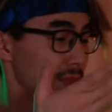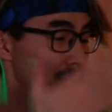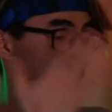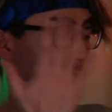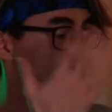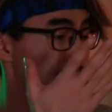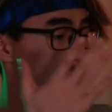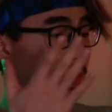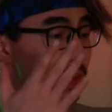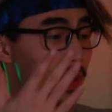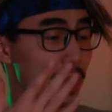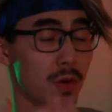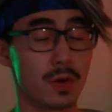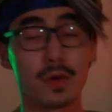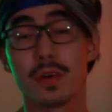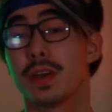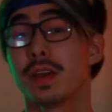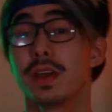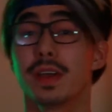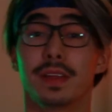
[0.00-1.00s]
There you
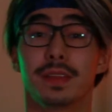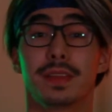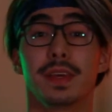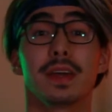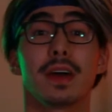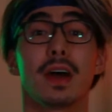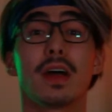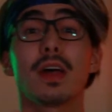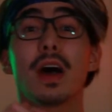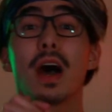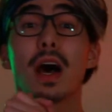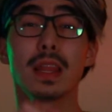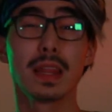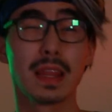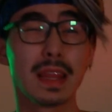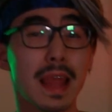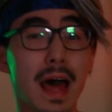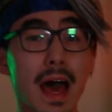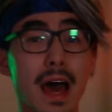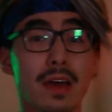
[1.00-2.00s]
go. There are a
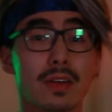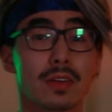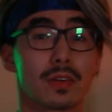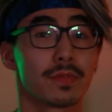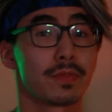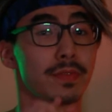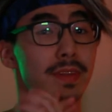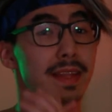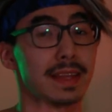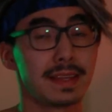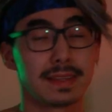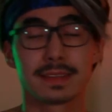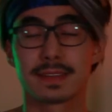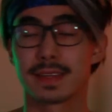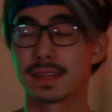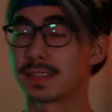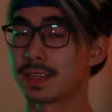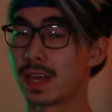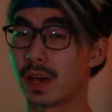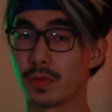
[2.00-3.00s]
lot of
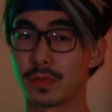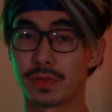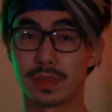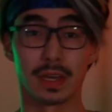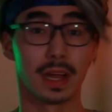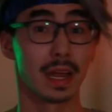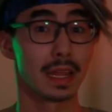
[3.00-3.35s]
lenses out there,